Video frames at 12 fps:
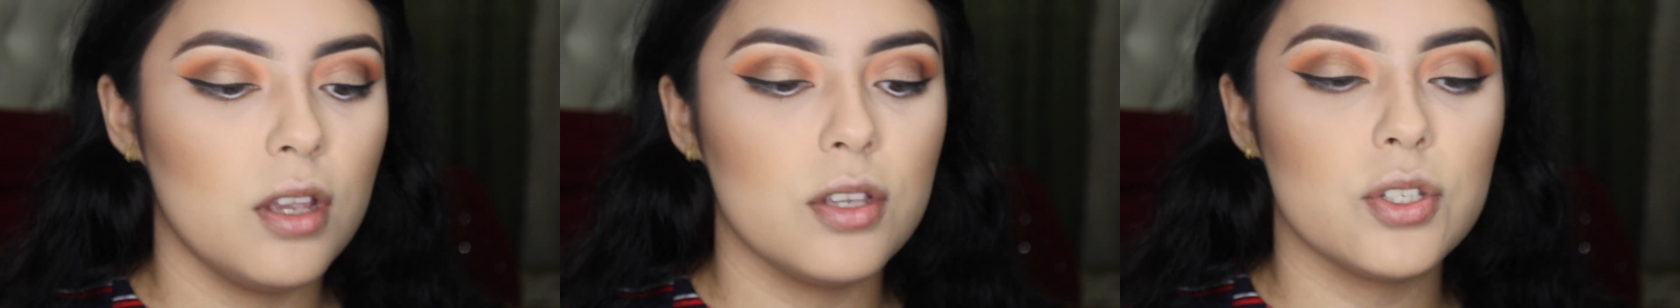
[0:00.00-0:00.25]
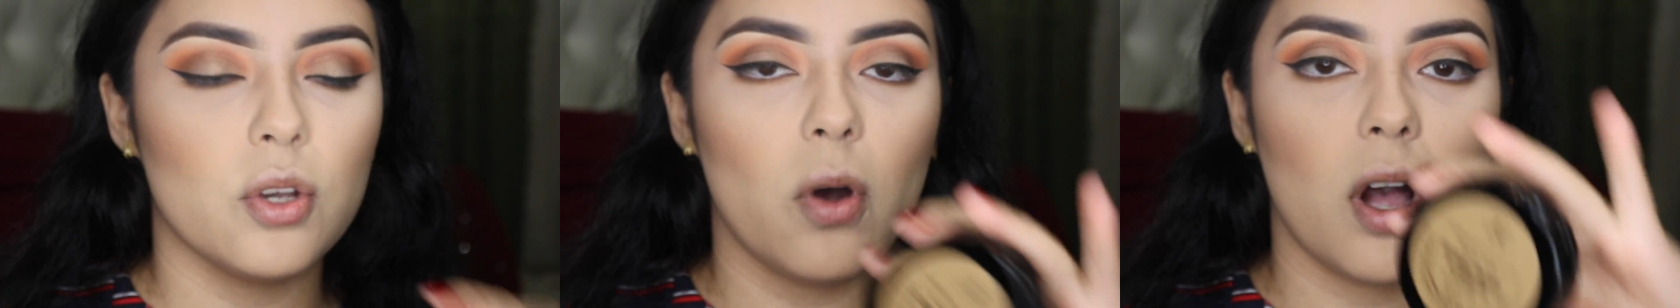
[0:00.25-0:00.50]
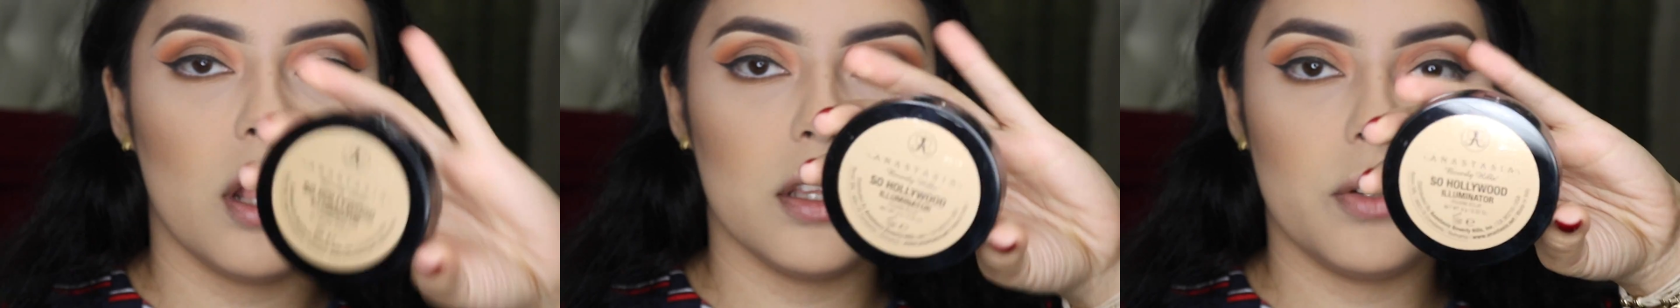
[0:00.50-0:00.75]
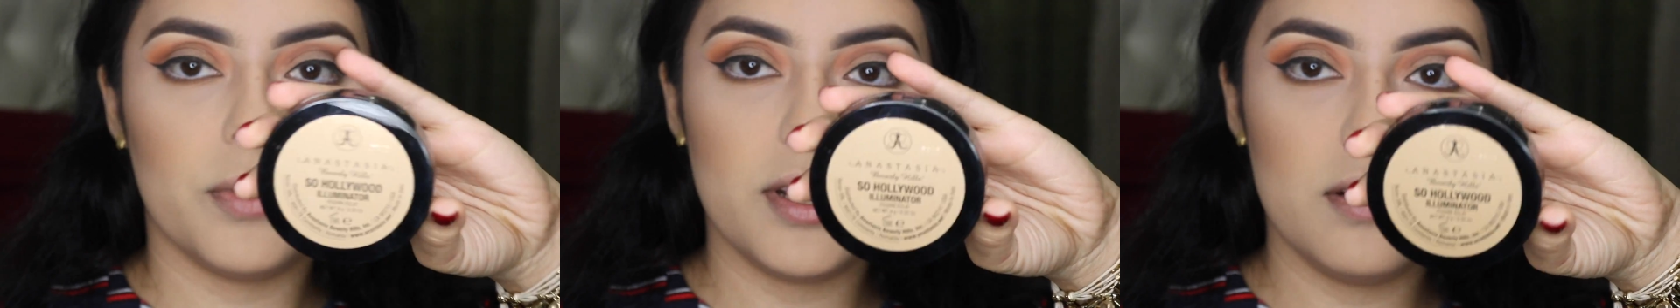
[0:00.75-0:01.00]
So
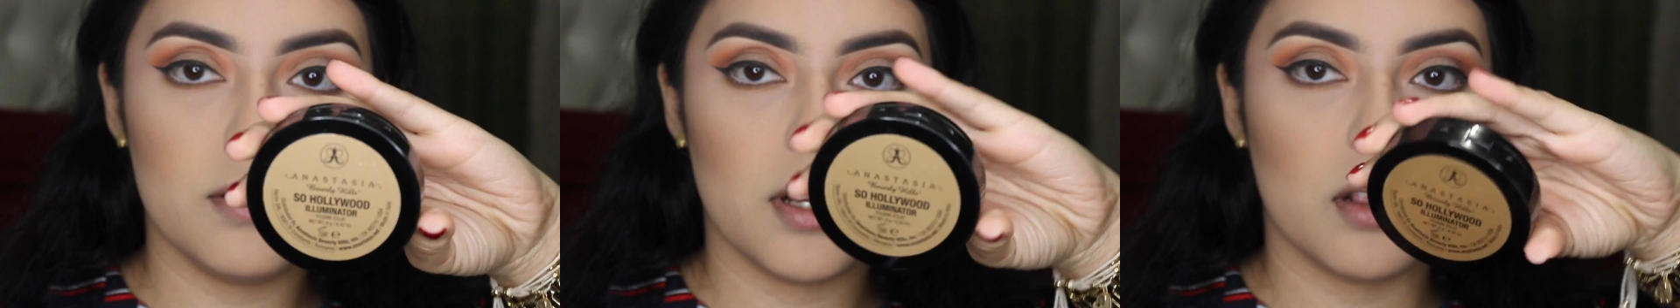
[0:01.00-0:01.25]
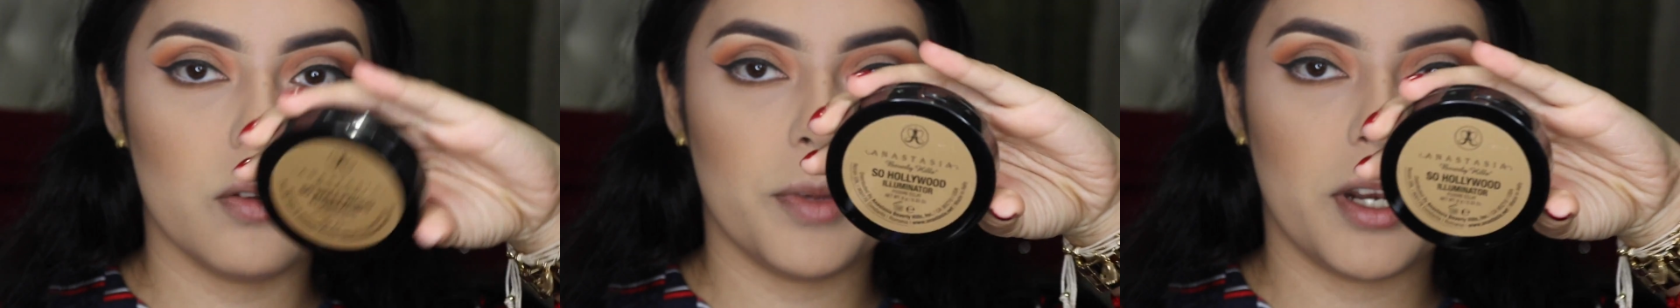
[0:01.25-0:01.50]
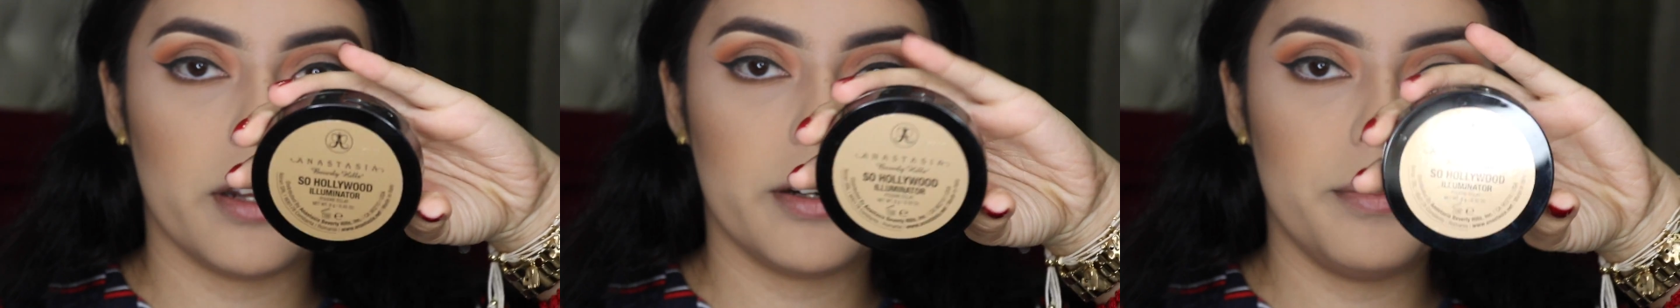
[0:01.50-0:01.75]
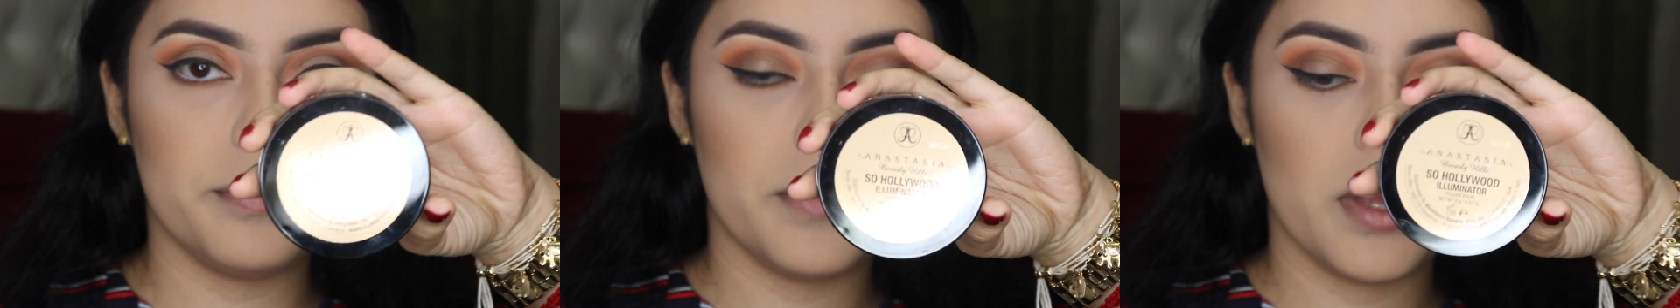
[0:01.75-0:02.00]
Hollywood
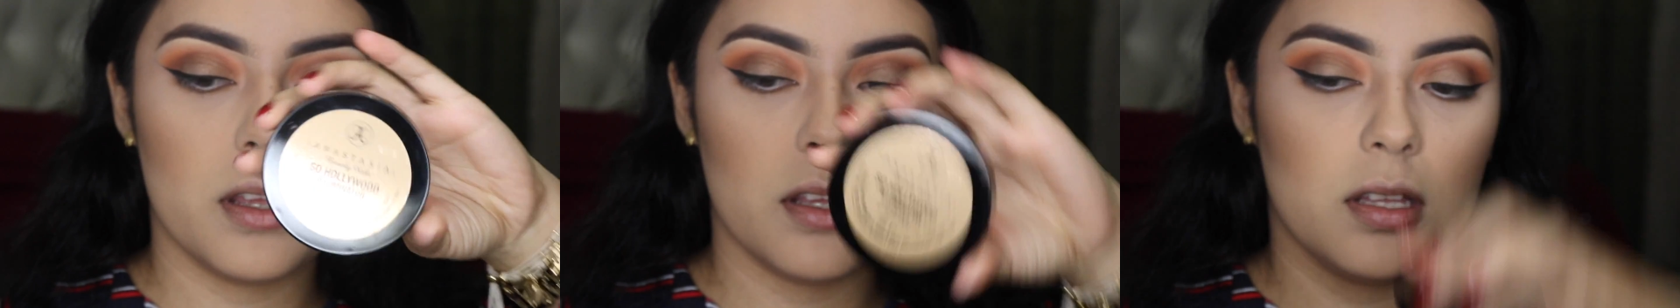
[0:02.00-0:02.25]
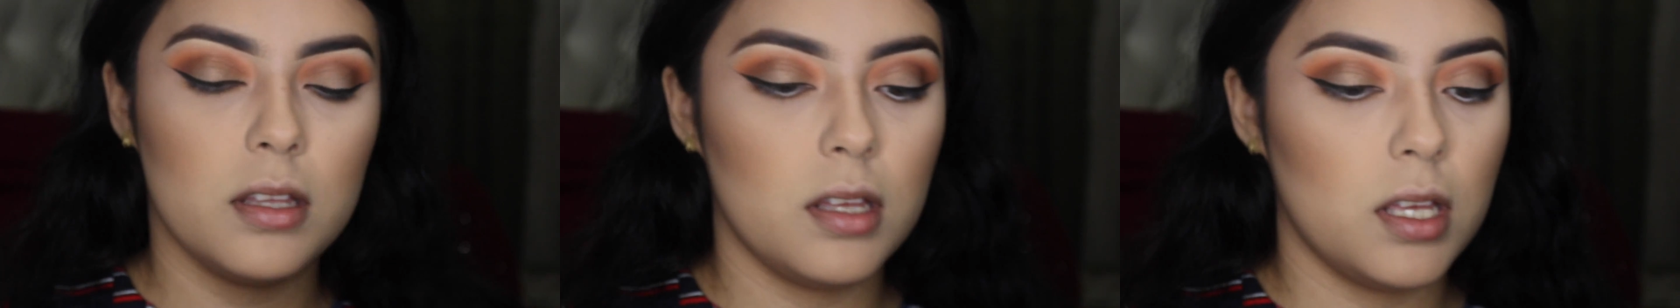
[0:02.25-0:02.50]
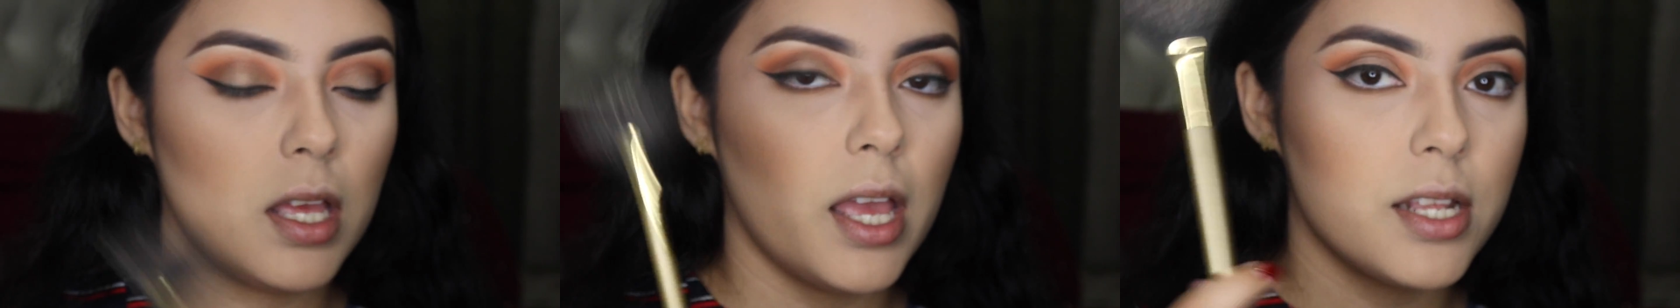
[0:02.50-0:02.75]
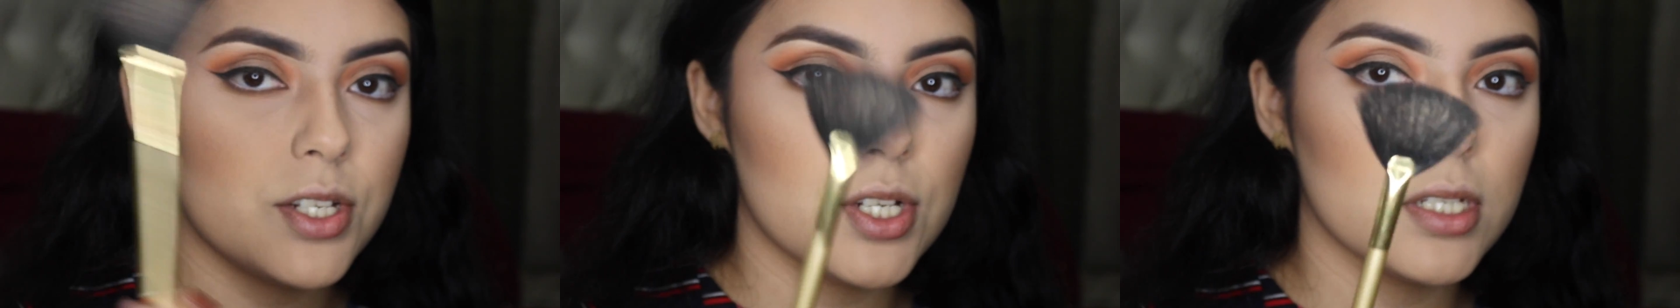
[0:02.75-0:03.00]
Illuminator
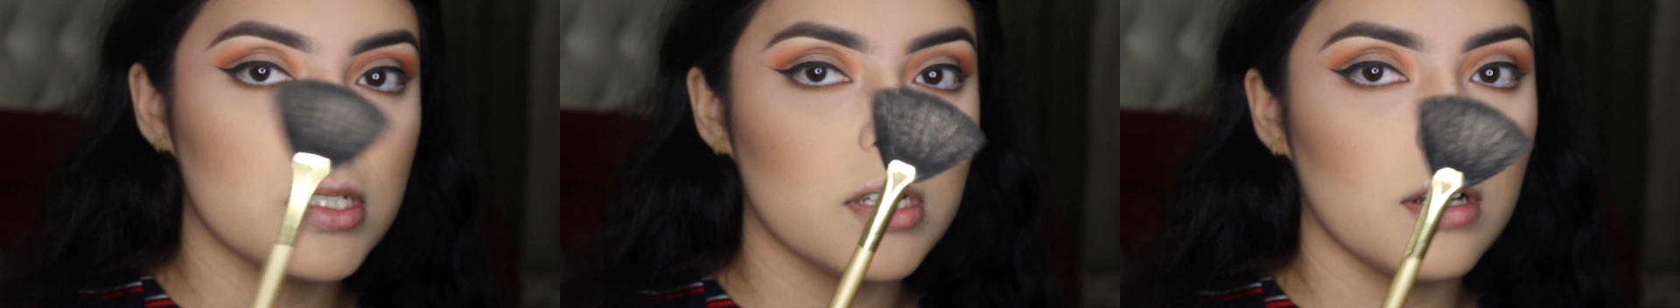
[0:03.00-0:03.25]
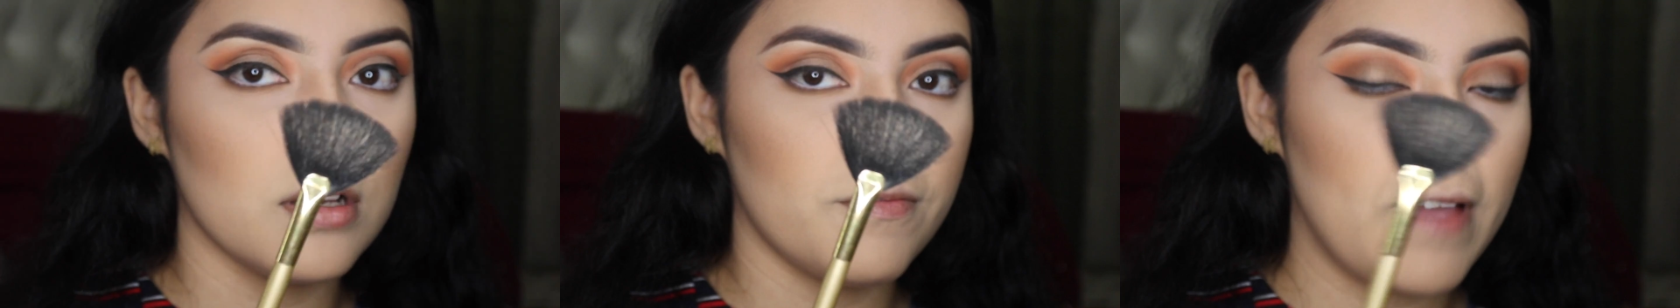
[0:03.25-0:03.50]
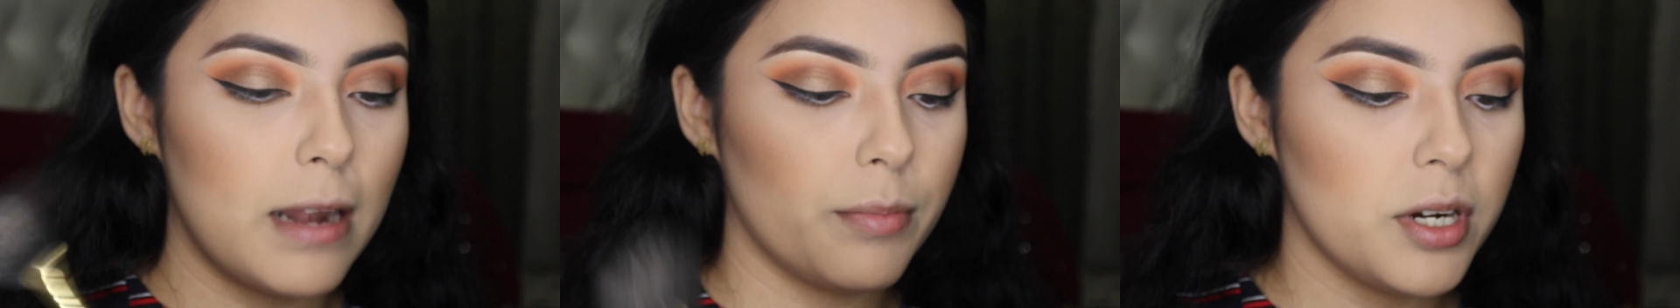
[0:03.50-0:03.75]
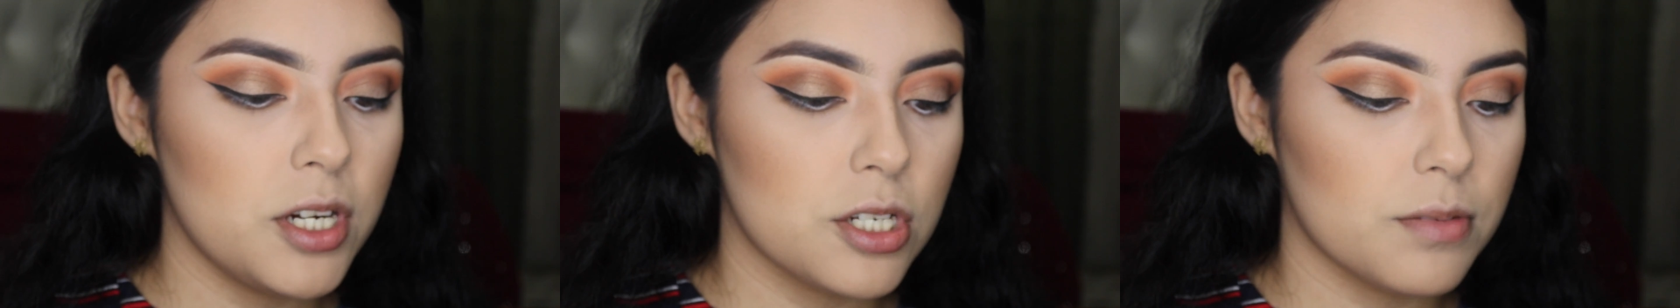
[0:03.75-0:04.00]
and just a fan
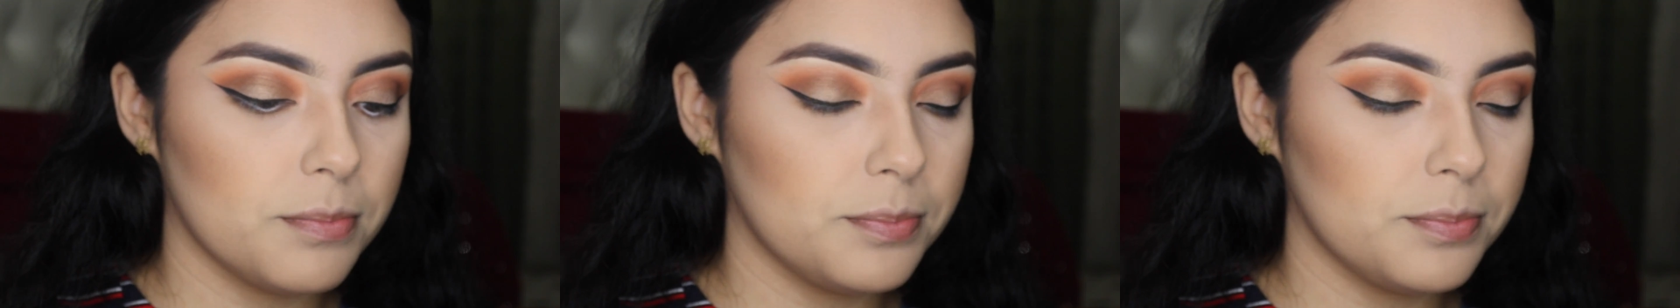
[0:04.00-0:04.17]
brush.